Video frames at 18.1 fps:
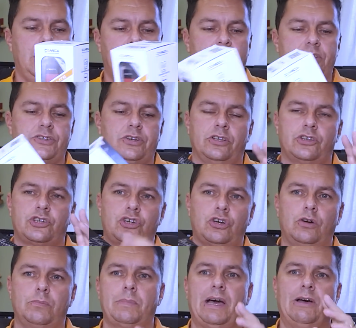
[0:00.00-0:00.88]
It's got the
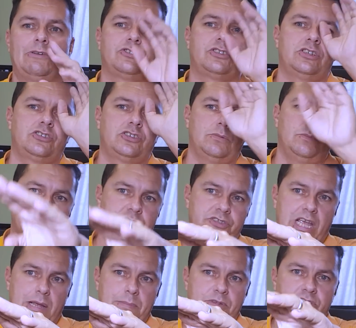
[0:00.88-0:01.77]
shock mount system, the
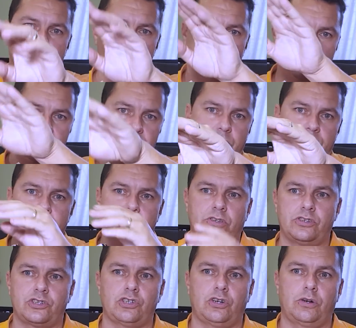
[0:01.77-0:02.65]
same as this one's
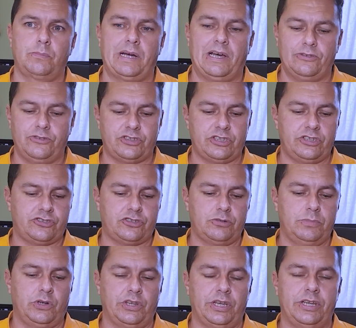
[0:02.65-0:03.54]
got the shock mount
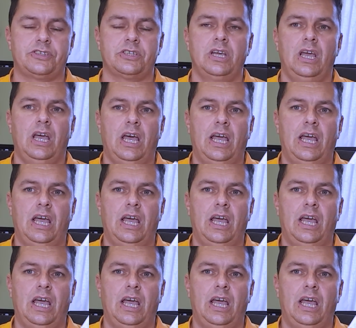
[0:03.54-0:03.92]
system on it.